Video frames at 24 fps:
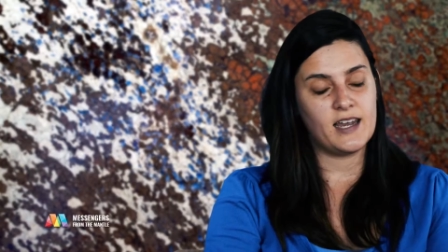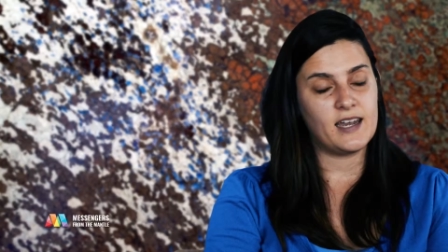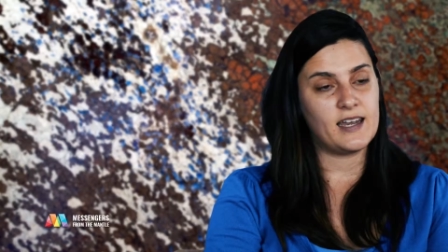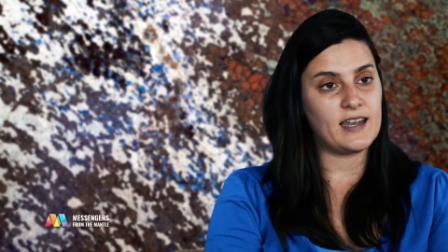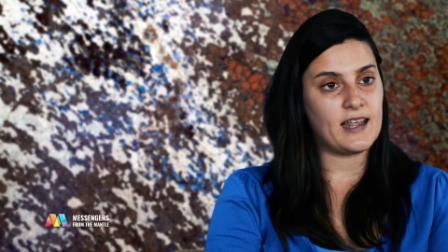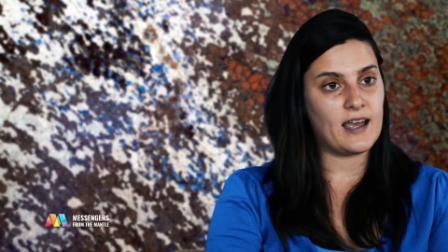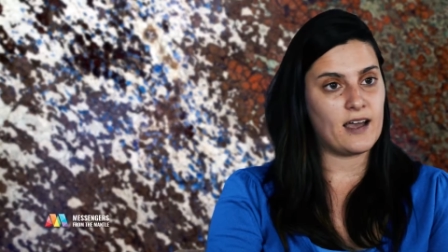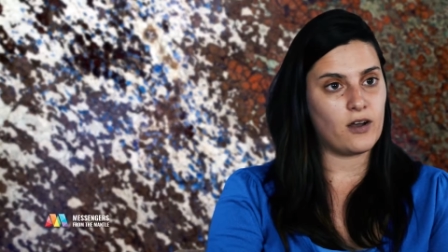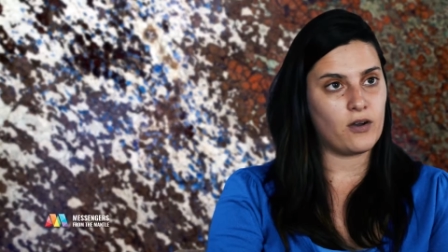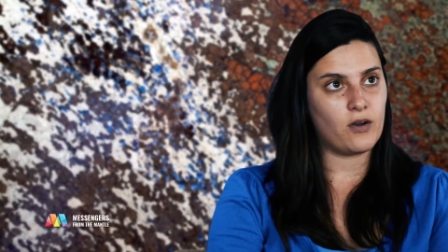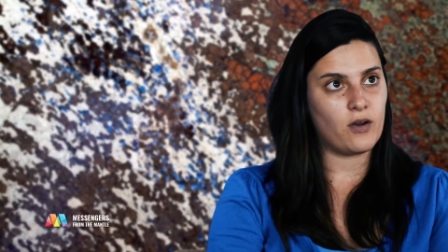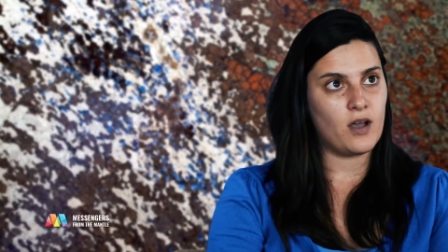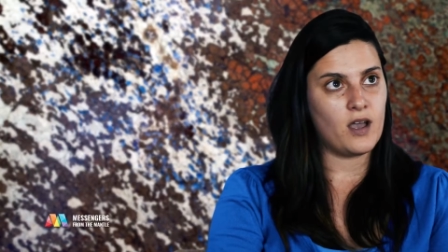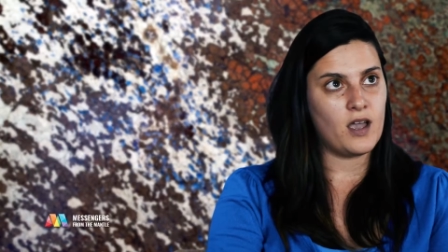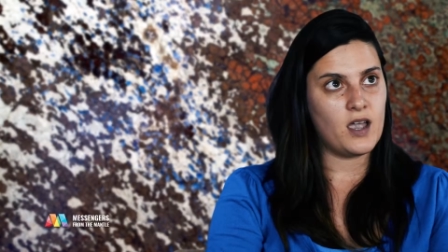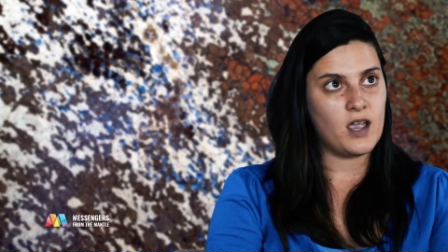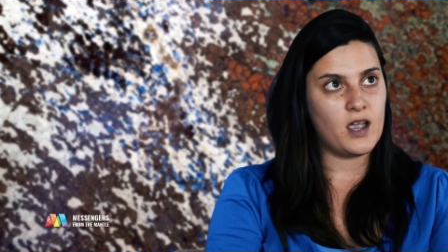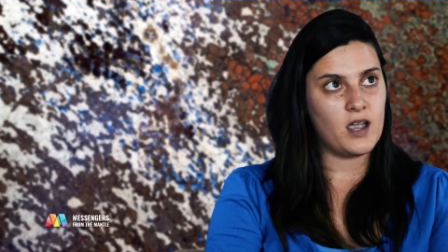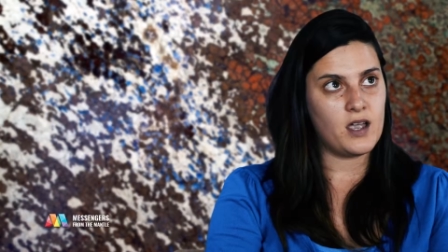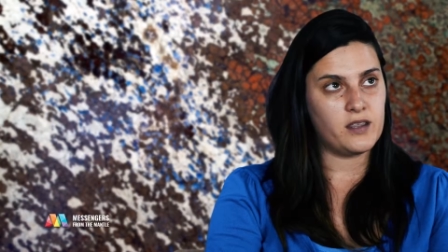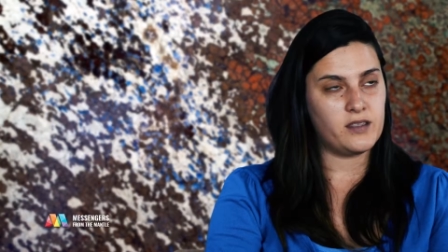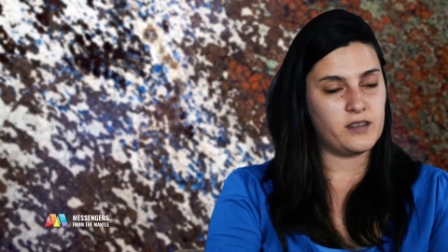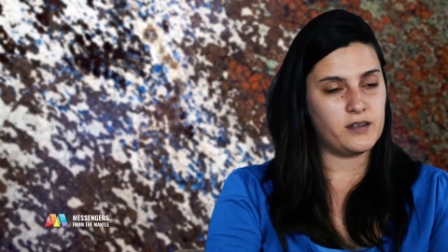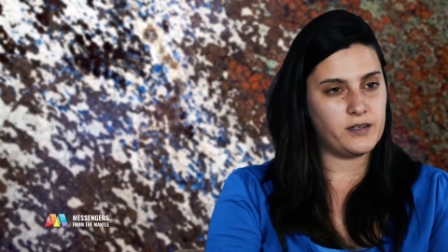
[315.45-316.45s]
Now,
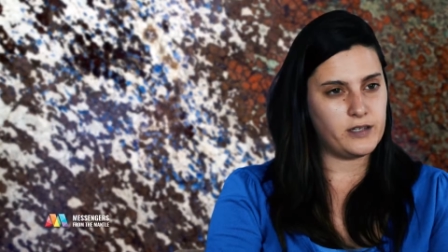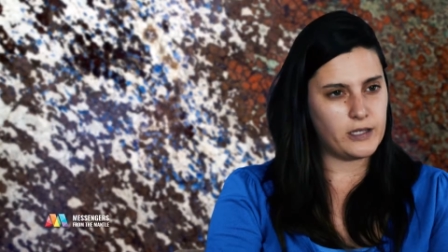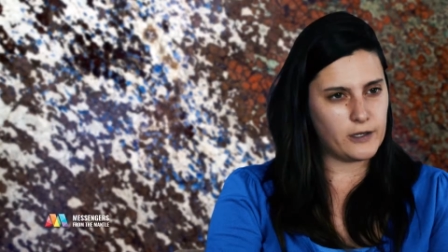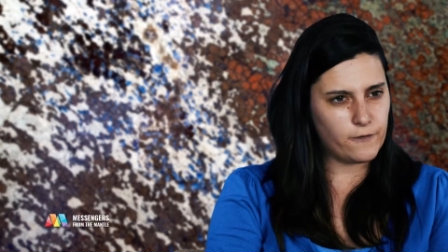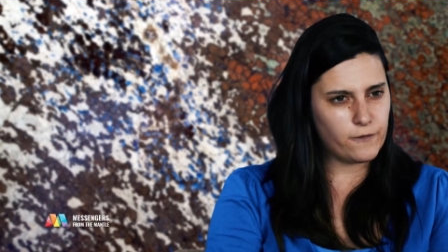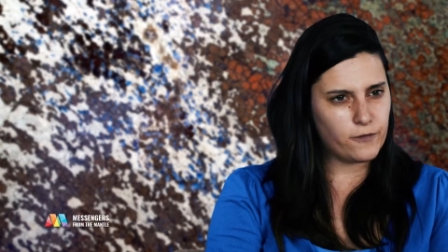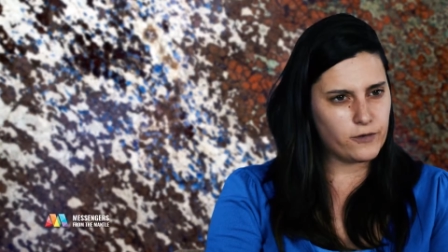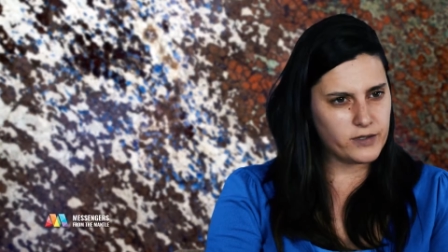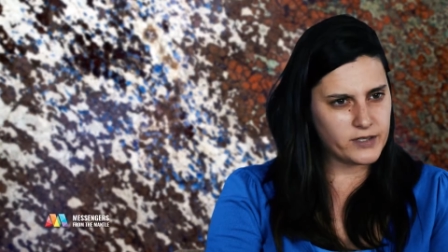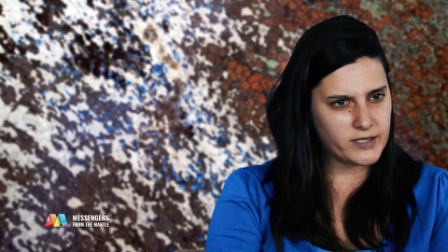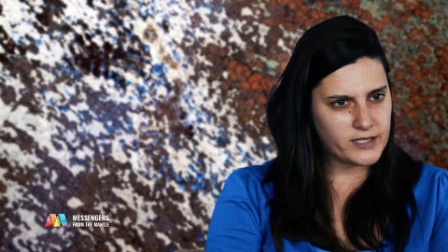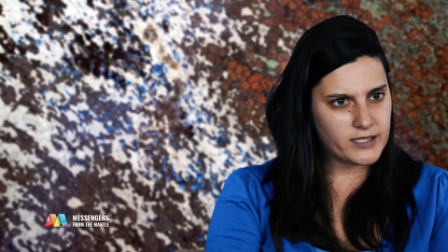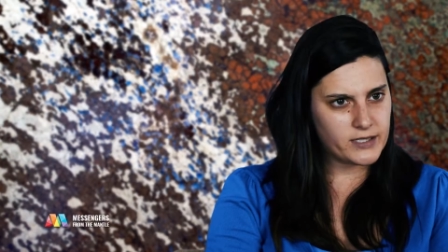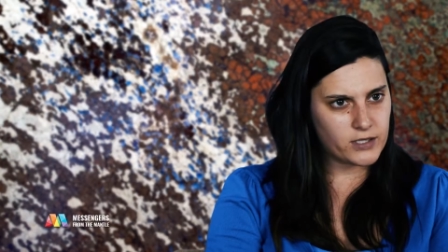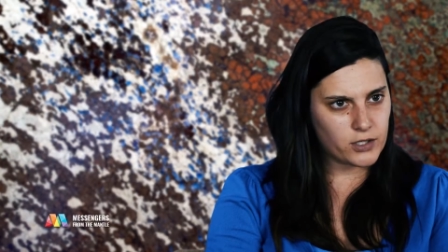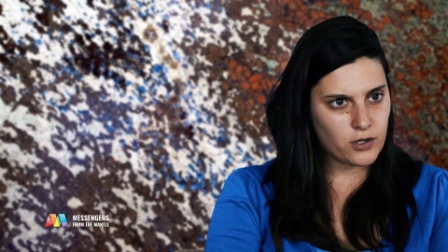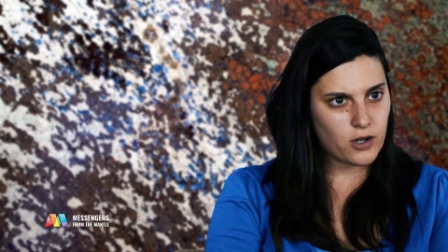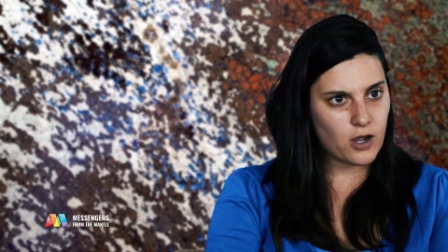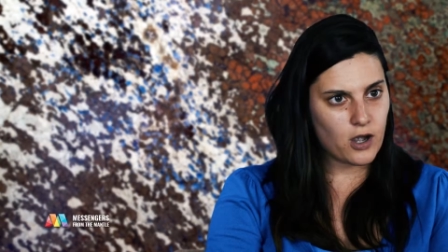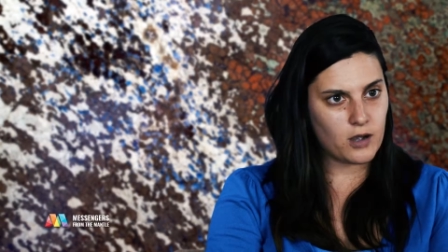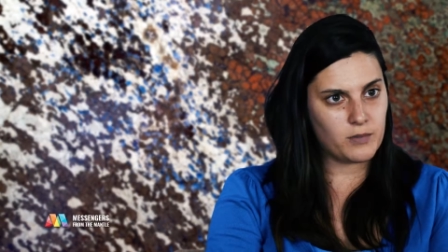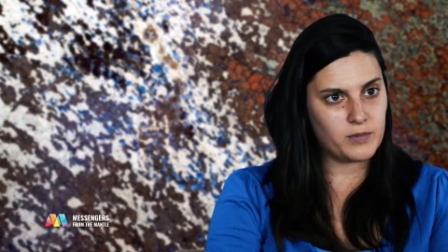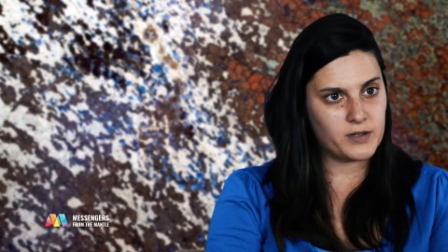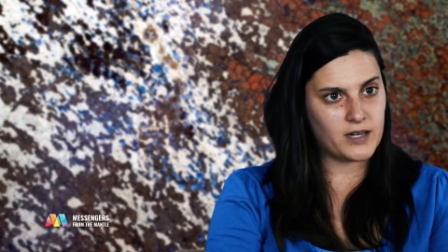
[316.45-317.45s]
the difference in the
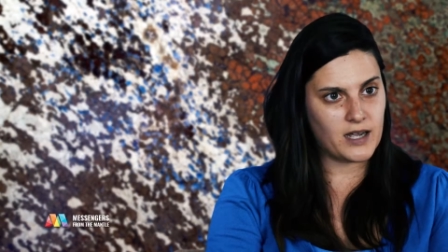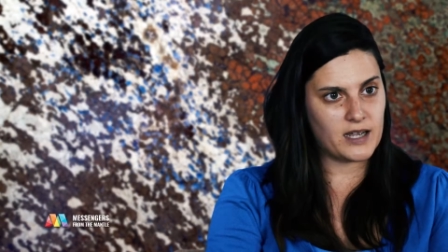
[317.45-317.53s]
carbon